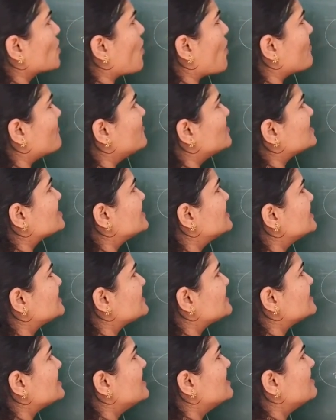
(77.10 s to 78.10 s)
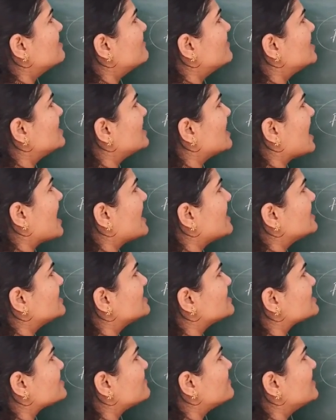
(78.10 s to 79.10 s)
obviously silver
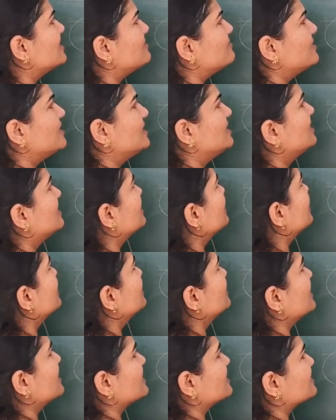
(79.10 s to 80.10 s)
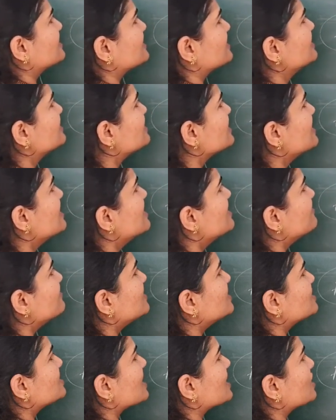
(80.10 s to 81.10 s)
ions will be in excess
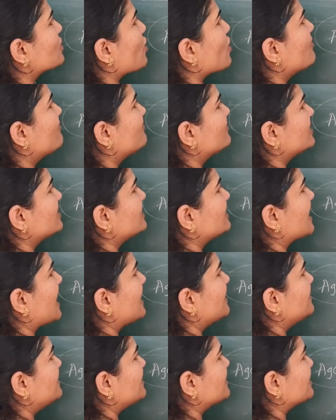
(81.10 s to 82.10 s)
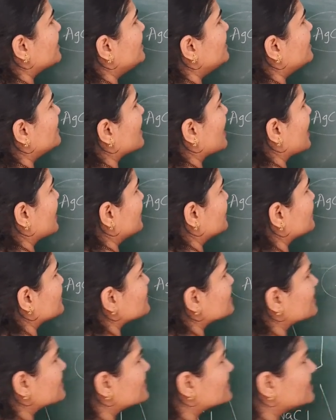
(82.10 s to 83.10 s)
which are of titrant
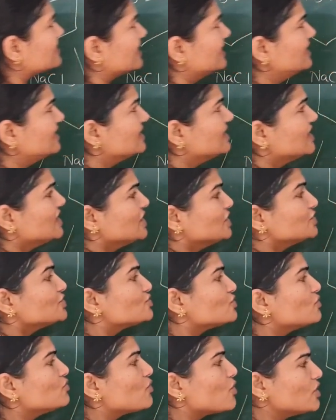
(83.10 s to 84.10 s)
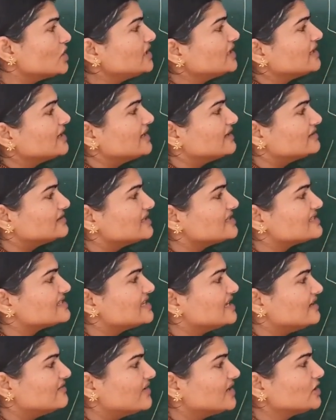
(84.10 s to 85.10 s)
ions, right? So what the
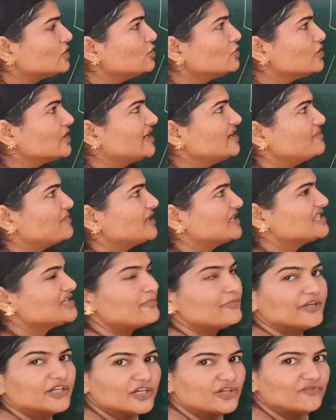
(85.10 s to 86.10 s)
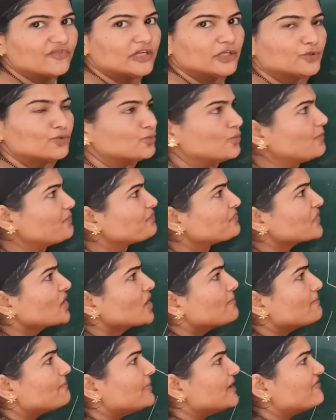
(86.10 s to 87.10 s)
silver chloride precipitate will do,
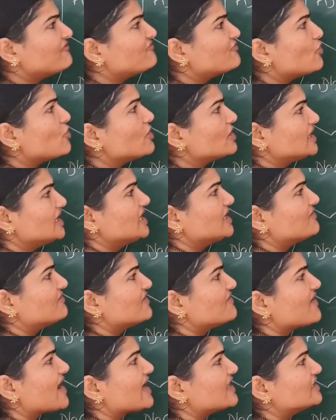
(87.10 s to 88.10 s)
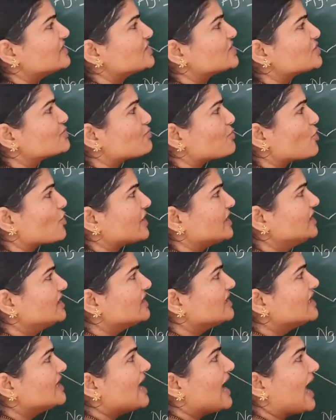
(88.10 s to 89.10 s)
before equivalence
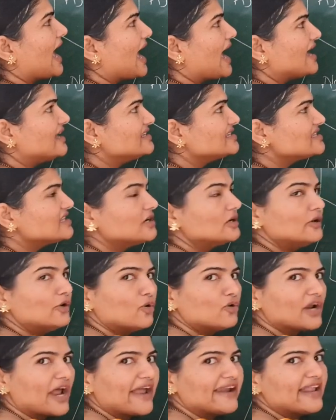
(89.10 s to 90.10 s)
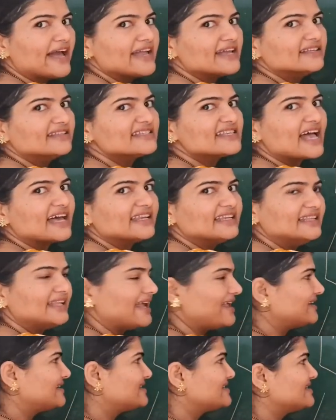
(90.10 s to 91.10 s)
point, as the chloride ions are
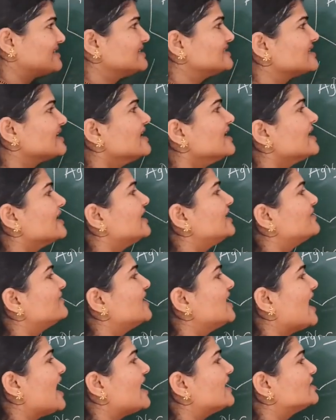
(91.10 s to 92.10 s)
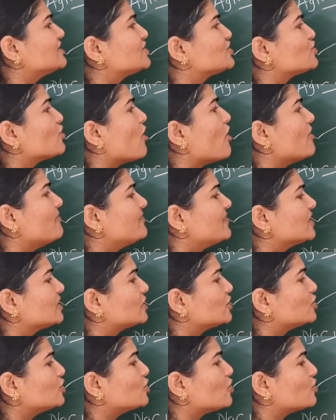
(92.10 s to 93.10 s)
in excess, it will adsorb the
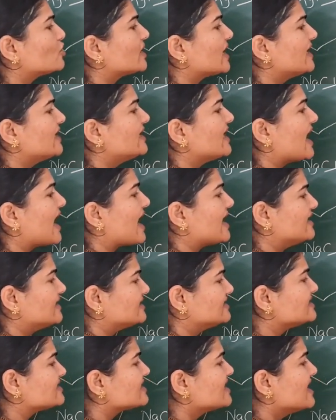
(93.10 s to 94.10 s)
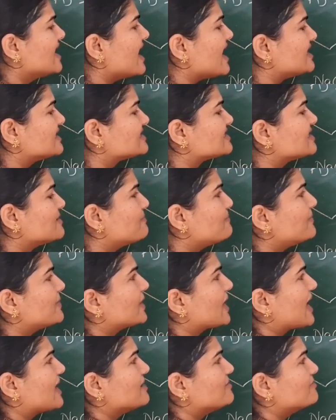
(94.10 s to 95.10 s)
chloride ions as the
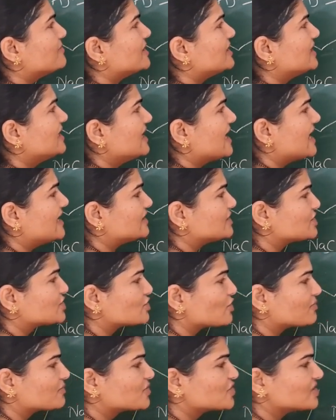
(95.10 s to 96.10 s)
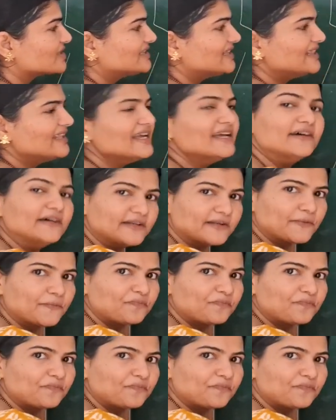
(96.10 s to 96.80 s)
primary adsorption layer,